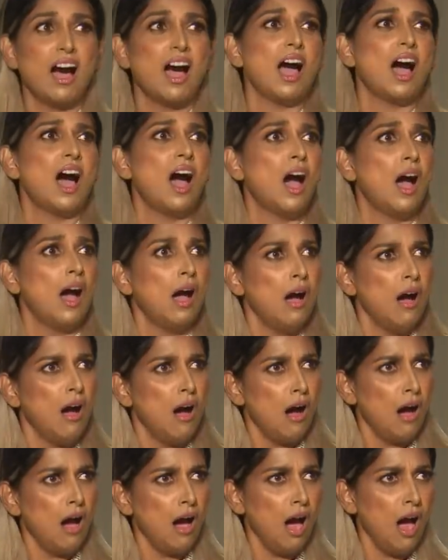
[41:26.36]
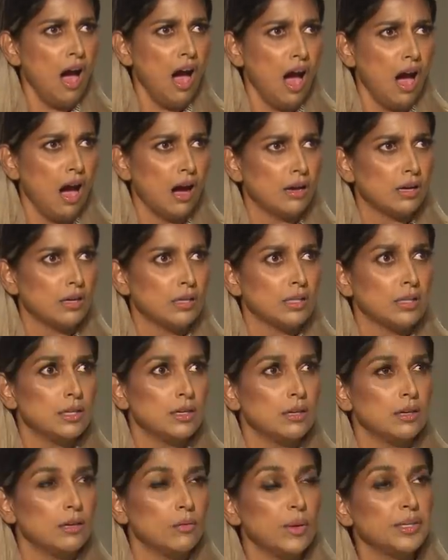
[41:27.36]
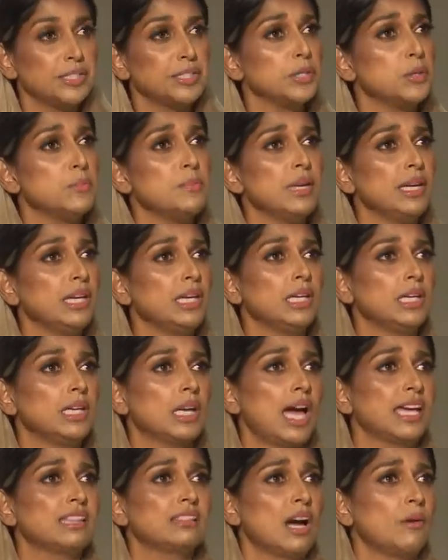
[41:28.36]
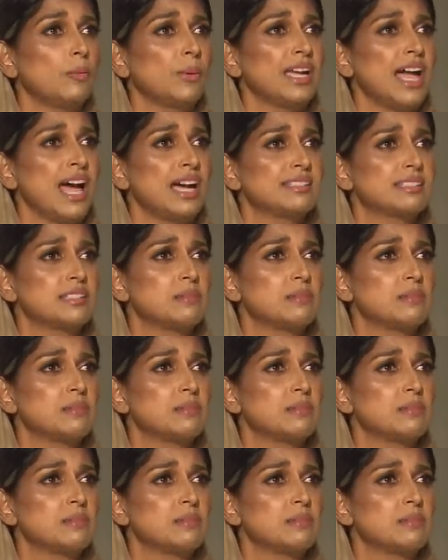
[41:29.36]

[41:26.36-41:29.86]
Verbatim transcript: Uh, uh, uh. What do you mean? I thought we had